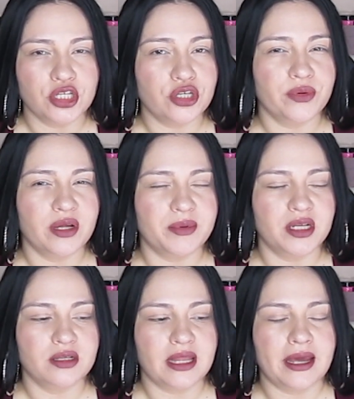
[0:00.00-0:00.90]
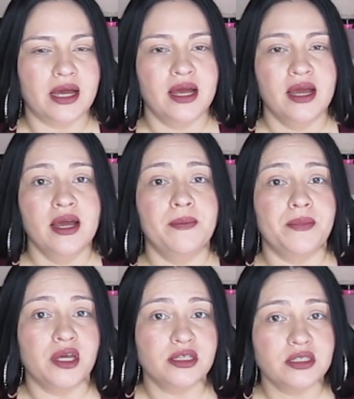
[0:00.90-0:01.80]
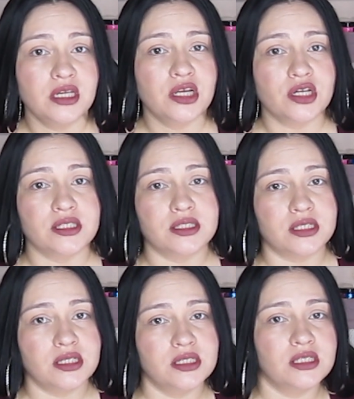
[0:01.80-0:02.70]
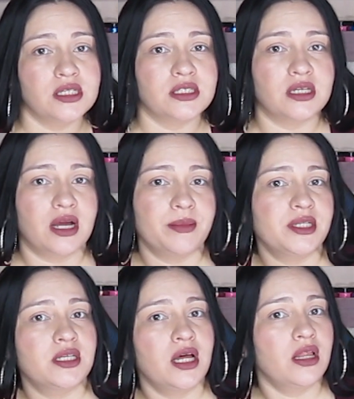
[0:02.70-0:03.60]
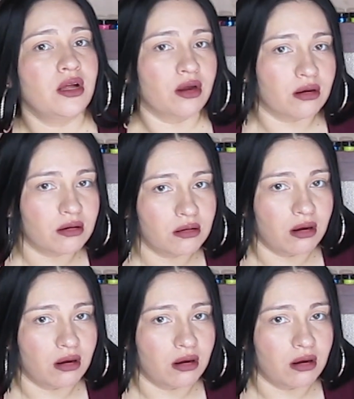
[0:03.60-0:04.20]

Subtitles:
You know what I mean? Like Mia Secret, C&D, Tammy Taylor,